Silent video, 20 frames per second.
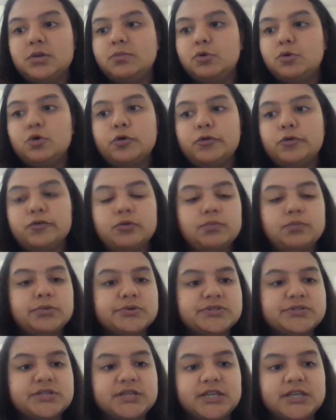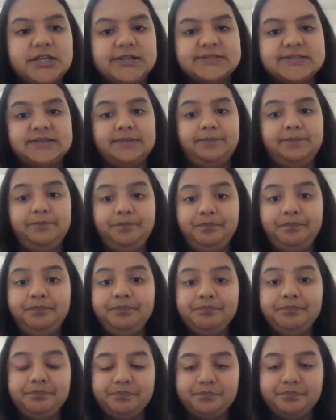courtroom proceedings.
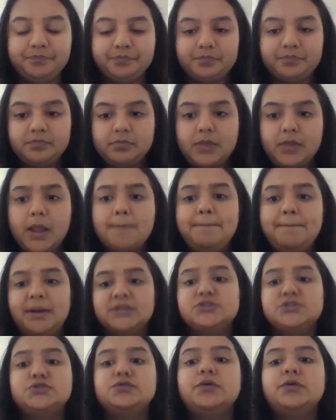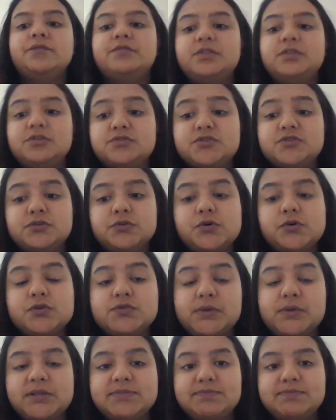Part two of so those
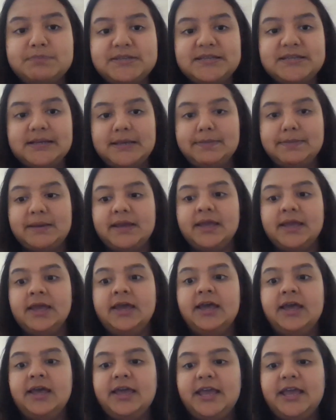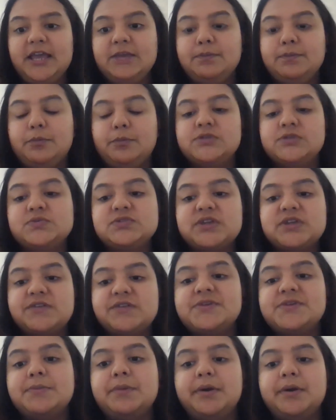was basically my 8 points which I've
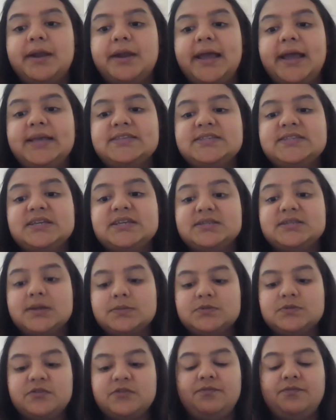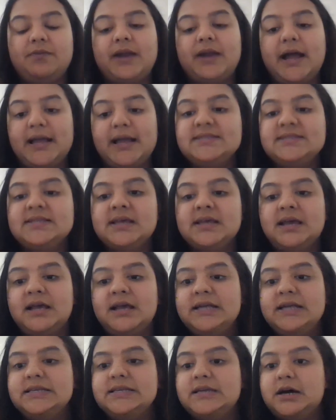summarized in terms of price,
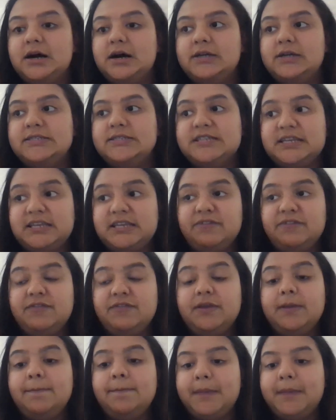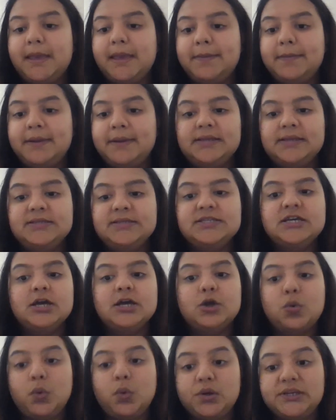delivery, payment,
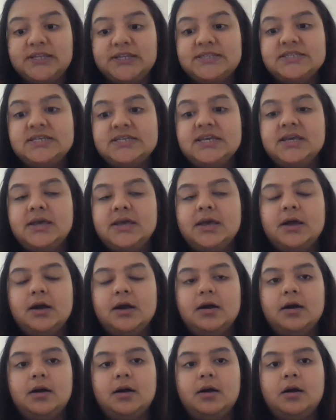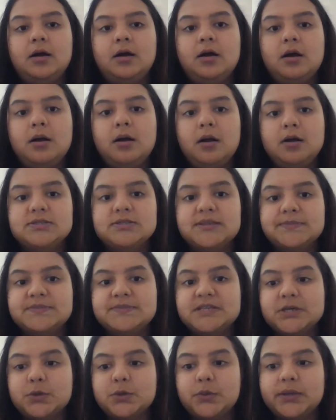quality,
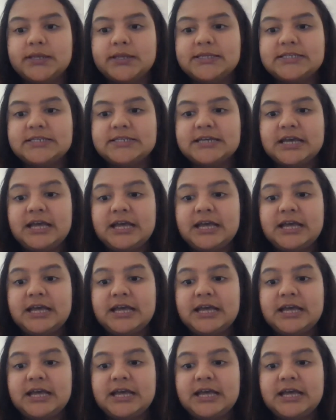subsequent